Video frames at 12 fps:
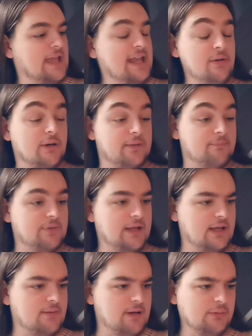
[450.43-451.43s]
Anyway,
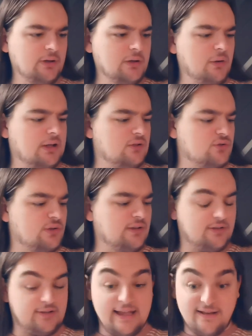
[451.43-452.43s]
I'm going to go in and enjoy this.